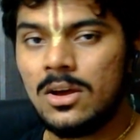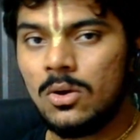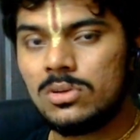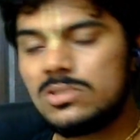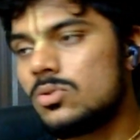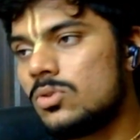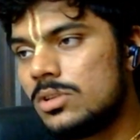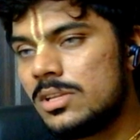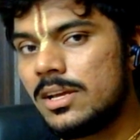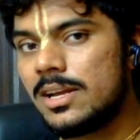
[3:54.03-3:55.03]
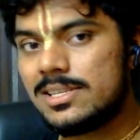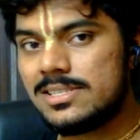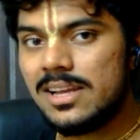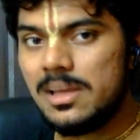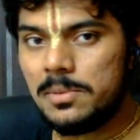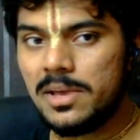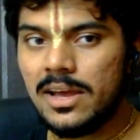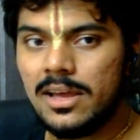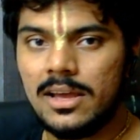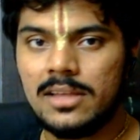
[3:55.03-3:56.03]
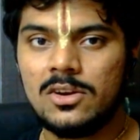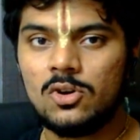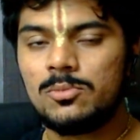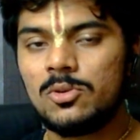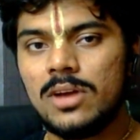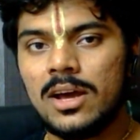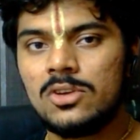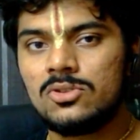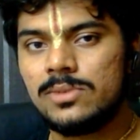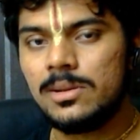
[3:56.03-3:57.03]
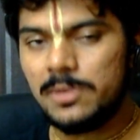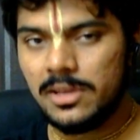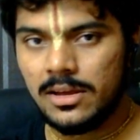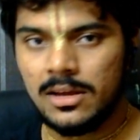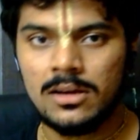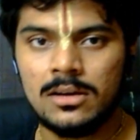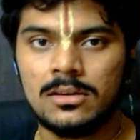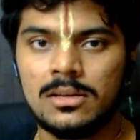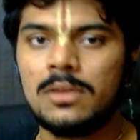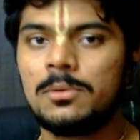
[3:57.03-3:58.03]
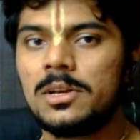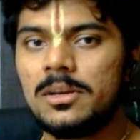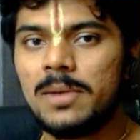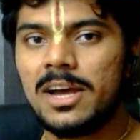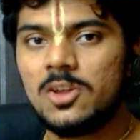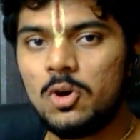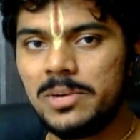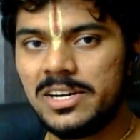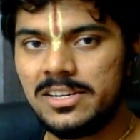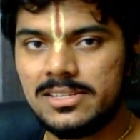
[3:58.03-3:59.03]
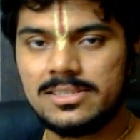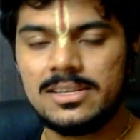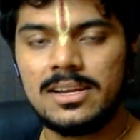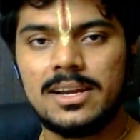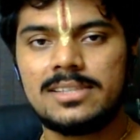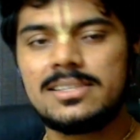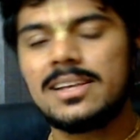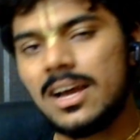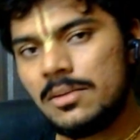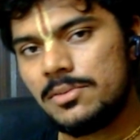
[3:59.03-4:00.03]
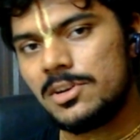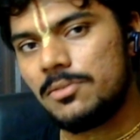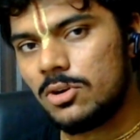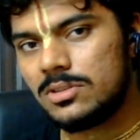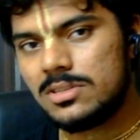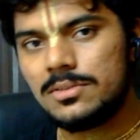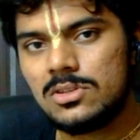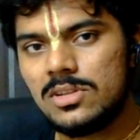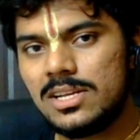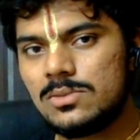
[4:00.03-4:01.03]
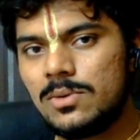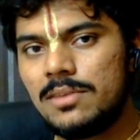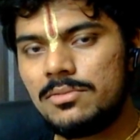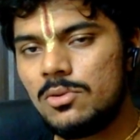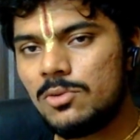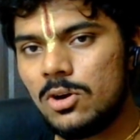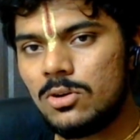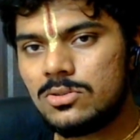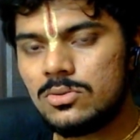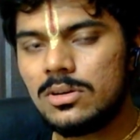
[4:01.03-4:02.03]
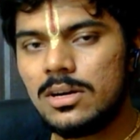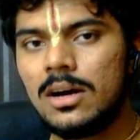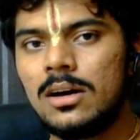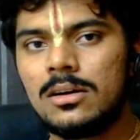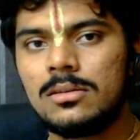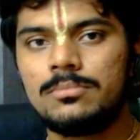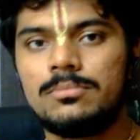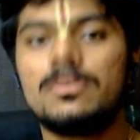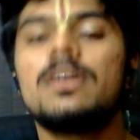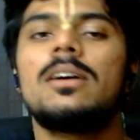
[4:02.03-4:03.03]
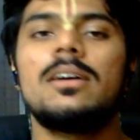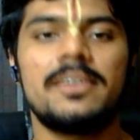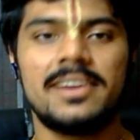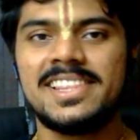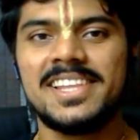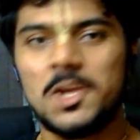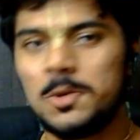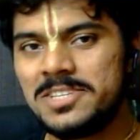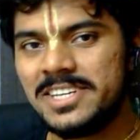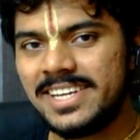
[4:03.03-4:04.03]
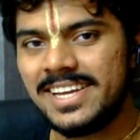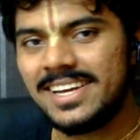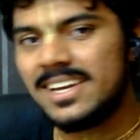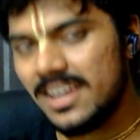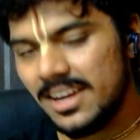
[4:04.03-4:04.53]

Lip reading: Okay, so the cluster API and the NodePort are usually being given by the Kubernetes. It's a kind of a default service, so that's why if you would also run the kubectl